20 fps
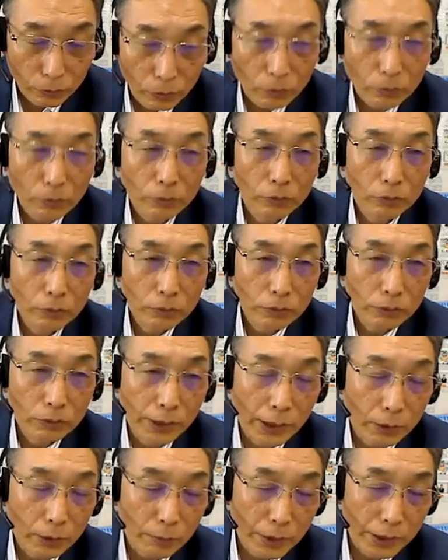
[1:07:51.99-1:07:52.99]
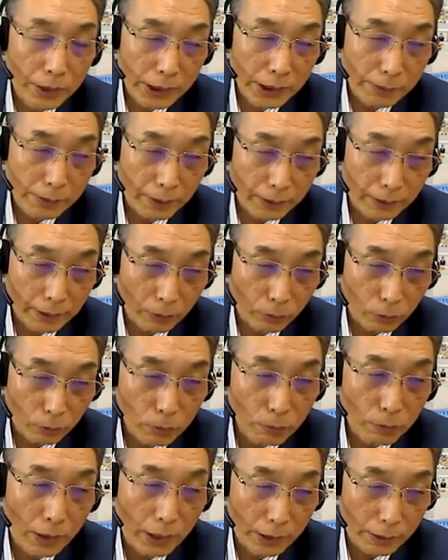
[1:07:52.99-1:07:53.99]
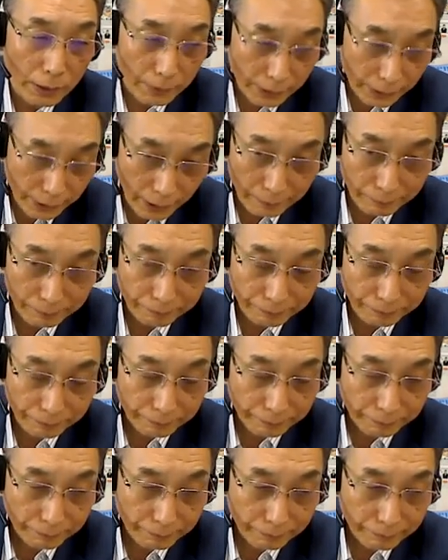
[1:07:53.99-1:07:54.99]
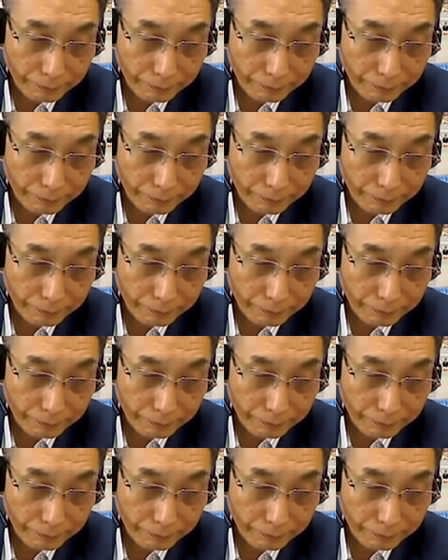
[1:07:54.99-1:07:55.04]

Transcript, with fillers: And the class meeting in Japan,